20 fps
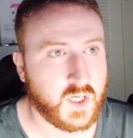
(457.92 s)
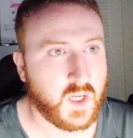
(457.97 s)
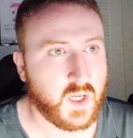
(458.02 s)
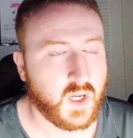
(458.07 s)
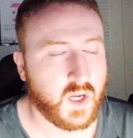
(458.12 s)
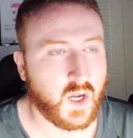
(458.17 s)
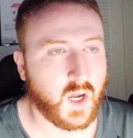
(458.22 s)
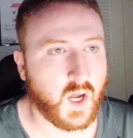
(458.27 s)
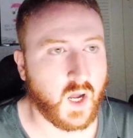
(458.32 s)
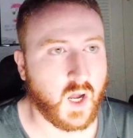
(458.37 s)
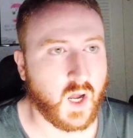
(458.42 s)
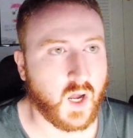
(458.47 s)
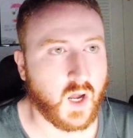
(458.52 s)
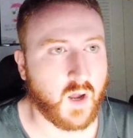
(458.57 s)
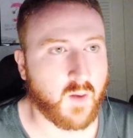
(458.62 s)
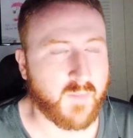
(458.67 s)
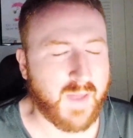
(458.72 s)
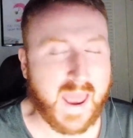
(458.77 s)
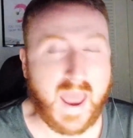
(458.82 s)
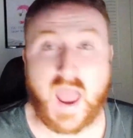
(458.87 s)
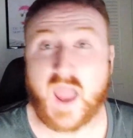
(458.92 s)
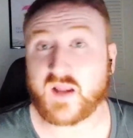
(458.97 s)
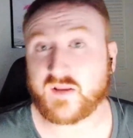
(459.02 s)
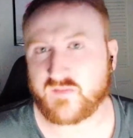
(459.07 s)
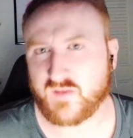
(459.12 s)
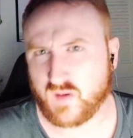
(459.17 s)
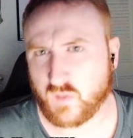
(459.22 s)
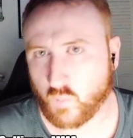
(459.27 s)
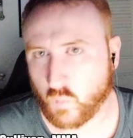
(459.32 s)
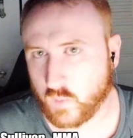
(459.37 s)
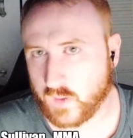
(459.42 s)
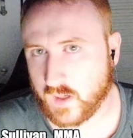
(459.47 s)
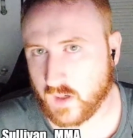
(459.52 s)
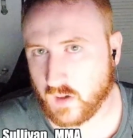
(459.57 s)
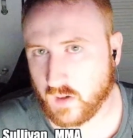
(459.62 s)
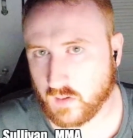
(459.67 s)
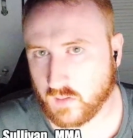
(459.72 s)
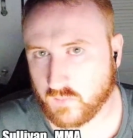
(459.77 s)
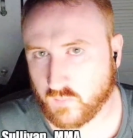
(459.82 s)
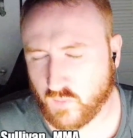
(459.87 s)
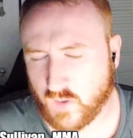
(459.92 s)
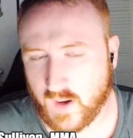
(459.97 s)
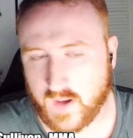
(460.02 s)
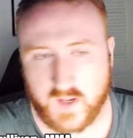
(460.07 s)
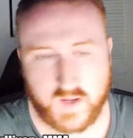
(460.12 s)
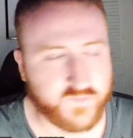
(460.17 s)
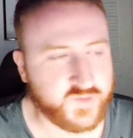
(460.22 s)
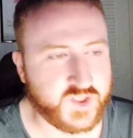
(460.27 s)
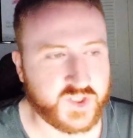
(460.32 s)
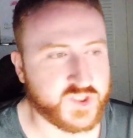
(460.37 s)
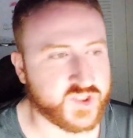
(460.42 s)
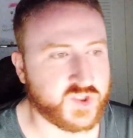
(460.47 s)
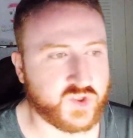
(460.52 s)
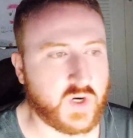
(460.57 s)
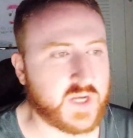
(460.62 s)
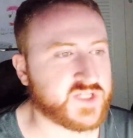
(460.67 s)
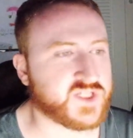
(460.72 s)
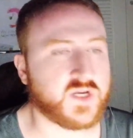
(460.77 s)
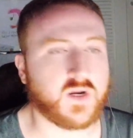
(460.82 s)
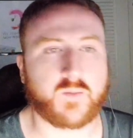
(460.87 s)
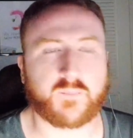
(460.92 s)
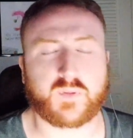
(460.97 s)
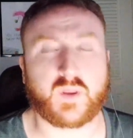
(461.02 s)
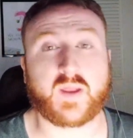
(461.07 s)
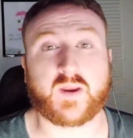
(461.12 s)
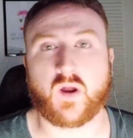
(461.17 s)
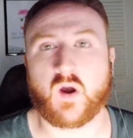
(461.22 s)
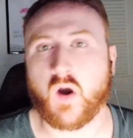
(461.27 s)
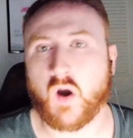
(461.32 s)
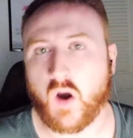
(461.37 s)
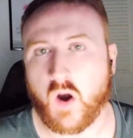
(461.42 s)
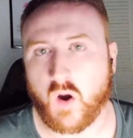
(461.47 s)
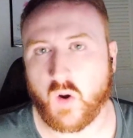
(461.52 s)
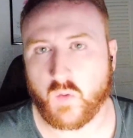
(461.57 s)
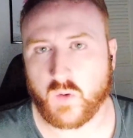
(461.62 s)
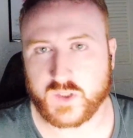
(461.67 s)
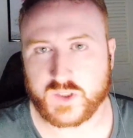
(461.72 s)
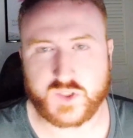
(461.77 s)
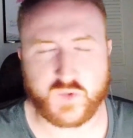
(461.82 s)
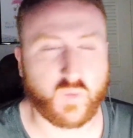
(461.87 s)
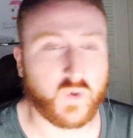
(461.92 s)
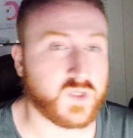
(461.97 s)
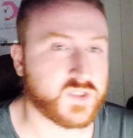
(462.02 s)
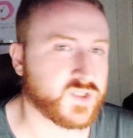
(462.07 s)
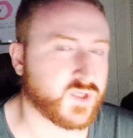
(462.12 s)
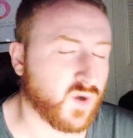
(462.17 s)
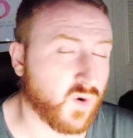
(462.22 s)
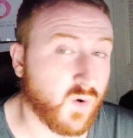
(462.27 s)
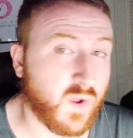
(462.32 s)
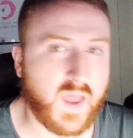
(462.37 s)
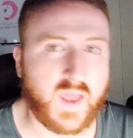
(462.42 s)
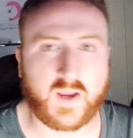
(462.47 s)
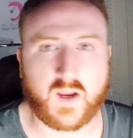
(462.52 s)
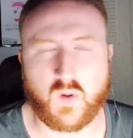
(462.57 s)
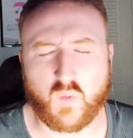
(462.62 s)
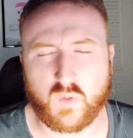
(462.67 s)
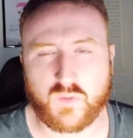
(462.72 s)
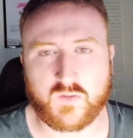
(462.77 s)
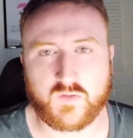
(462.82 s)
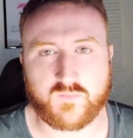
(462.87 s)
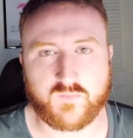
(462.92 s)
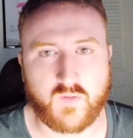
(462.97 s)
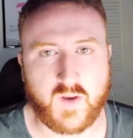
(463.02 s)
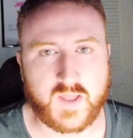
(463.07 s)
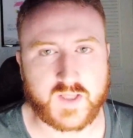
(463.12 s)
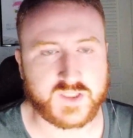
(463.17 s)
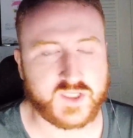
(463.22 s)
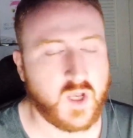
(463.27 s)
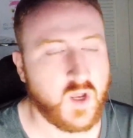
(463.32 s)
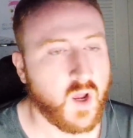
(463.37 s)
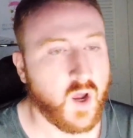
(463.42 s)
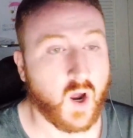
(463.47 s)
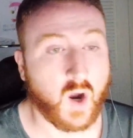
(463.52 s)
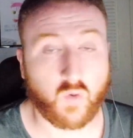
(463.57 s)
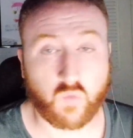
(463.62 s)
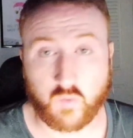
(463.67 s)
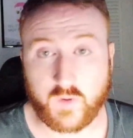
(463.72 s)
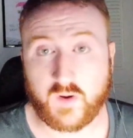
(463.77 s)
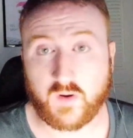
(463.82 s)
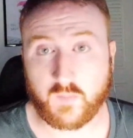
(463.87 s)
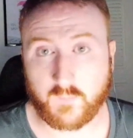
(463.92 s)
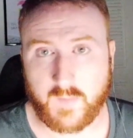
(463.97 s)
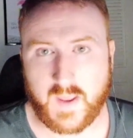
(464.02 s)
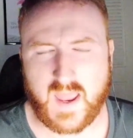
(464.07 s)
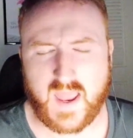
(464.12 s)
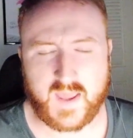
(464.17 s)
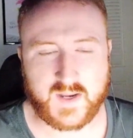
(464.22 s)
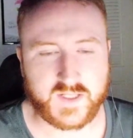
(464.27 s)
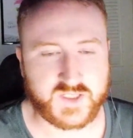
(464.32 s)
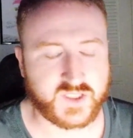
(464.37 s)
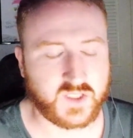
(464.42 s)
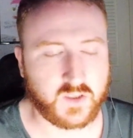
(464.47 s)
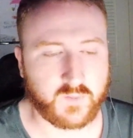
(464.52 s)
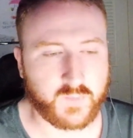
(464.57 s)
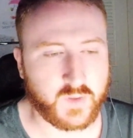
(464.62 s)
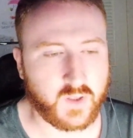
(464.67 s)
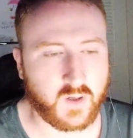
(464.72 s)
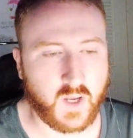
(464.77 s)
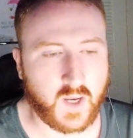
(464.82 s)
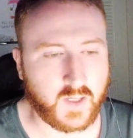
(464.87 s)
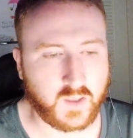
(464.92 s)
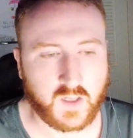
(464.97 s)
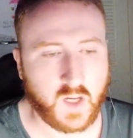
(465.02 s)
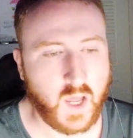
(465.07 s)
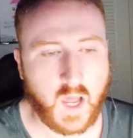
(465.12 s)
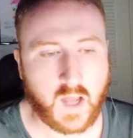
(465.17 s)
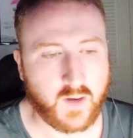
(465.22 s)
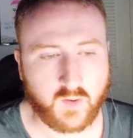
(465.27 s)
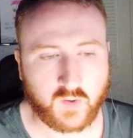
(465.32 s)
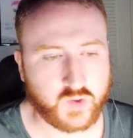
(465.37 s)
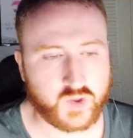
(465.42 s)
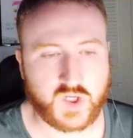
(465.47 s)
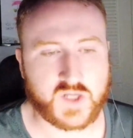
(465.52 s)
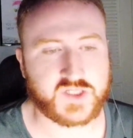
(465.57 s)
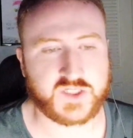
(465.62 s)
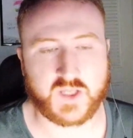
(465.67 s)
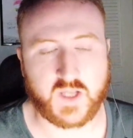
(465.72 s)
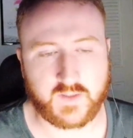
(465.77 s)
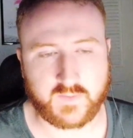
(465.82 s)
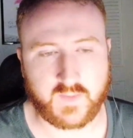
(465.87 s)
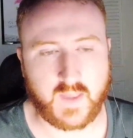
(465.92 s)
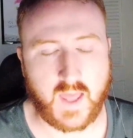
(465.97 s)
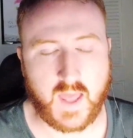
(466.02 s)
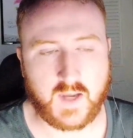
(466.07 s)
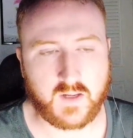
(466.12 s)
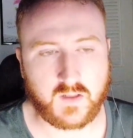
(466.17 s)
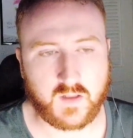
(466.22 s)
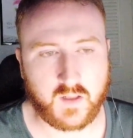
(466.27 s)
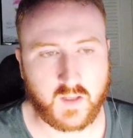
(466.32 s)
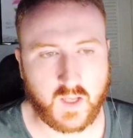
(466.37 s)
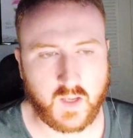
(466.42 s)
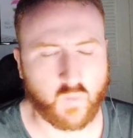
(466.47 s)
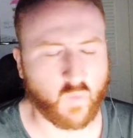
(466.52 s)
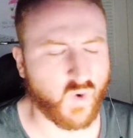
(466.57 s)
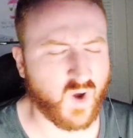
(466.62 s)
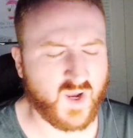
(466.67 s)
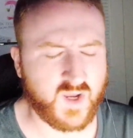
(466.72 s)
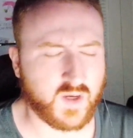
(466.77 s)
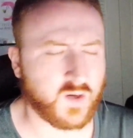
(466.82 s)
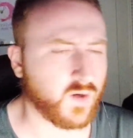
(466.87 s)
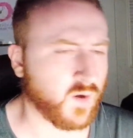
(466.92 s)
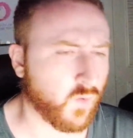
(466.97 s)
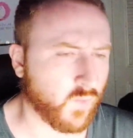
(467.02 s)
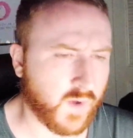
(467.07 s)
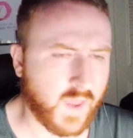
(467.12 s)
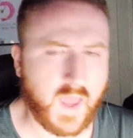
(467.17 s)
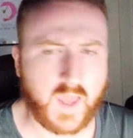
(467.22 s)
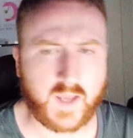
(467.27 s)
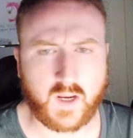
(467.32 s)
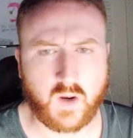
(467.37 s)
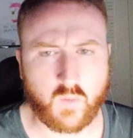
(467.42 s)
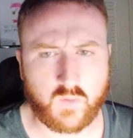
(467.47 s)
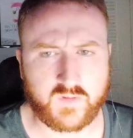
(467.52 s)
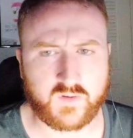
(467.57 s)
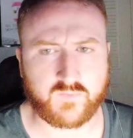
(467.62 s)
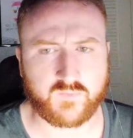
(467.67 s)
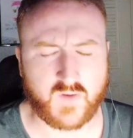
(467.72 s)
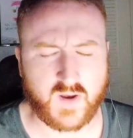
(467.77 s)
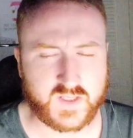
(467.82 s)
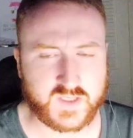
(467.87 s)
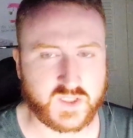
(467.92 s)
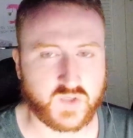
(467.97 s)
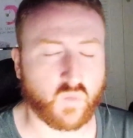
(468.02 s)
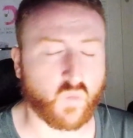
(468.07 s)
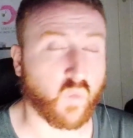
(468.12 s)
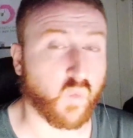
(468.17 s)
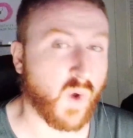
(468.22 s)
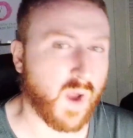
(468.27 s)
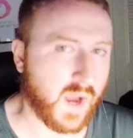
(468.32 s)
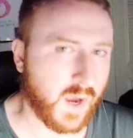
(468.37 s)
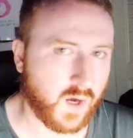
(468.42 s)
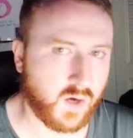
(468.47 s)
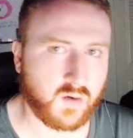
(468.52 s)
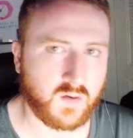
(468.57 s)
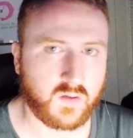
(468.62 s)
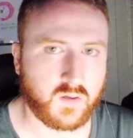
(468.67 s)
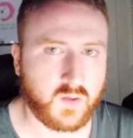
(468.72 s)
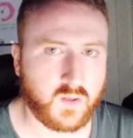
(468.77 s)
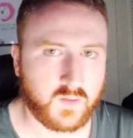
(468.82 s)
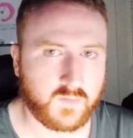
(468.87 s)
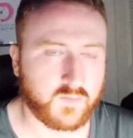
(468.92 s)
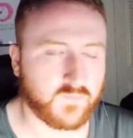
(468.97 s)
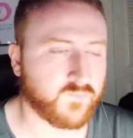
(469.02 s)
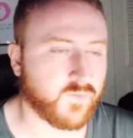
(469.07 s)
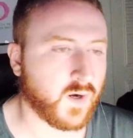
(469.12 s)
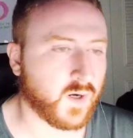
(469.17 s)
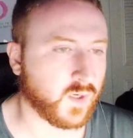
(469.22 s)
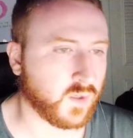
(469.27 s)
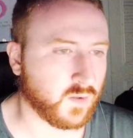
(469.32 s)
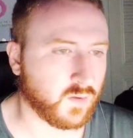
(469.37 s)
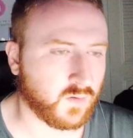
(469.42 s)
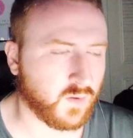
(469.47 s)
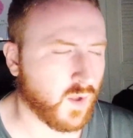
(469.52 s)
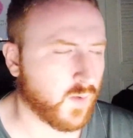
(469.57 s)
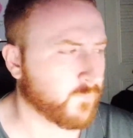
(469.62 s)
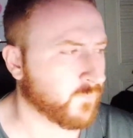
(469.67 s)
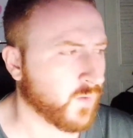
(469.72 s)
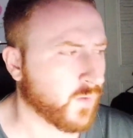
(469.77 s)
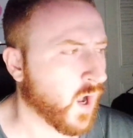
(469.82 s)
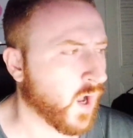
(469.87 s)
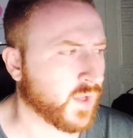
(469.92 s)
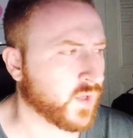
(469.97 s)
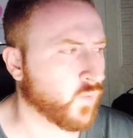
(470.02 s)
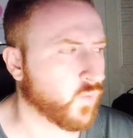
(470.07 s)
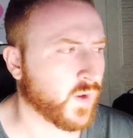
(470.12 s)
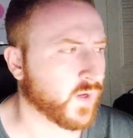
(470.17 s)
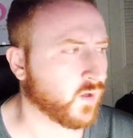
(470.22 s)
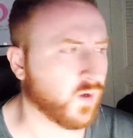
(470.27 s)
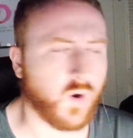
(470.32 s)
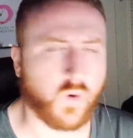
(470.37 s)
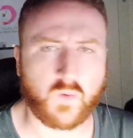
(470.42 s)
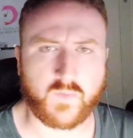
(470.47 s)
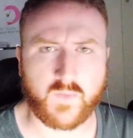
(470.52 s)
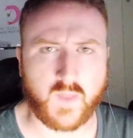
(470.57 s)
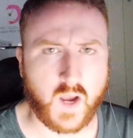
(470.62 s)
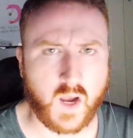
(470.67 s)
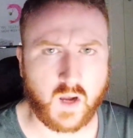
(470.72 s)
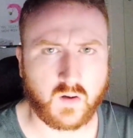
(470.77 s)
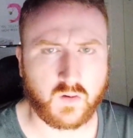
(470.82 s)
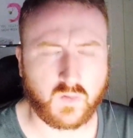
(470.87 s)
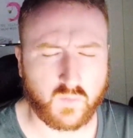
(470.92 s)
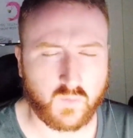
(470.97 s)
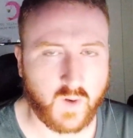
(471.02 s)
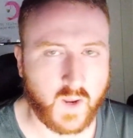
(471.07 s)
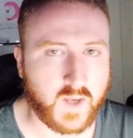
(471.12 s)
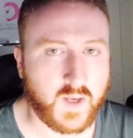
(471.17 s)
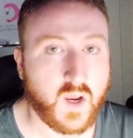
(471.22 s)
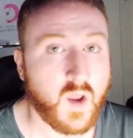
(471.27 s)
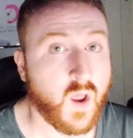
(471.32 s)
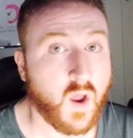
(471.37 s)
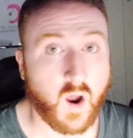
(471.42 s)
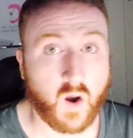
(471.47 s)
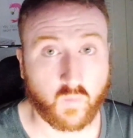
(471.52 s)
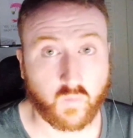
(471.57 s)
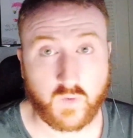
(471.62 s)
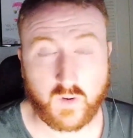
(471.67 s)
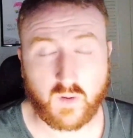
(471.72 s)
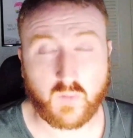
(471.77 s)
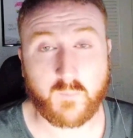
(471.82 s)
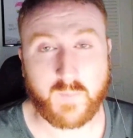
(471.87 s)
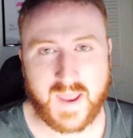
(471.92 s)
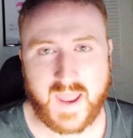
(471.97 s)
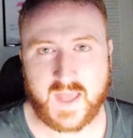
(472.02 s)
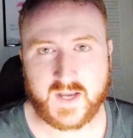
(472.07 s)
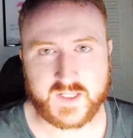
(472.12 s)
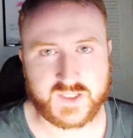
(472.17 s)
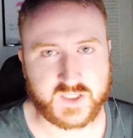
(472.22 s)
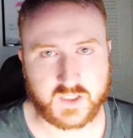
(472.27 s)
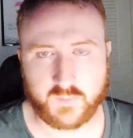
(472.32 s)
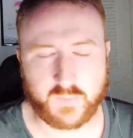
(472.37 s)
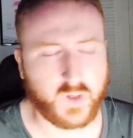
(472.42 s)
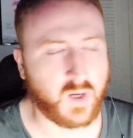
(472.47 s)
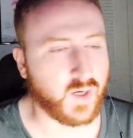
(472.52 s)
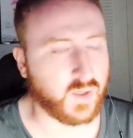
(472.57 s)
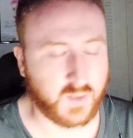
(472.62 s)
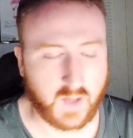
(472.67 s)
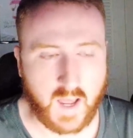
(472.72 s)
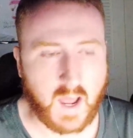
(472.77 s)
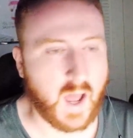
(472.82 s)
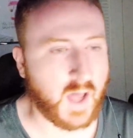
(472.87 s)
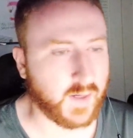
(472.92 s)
acting weird, right, if she's dressing up like a hoe and she wants to go hang out with her friends, a real man is going to be like, nah, don't dress like that. And what? You're going to hang out with your friends at where? The fucking club? Nah, you ain't going there, right? A real man is going to be like, nah,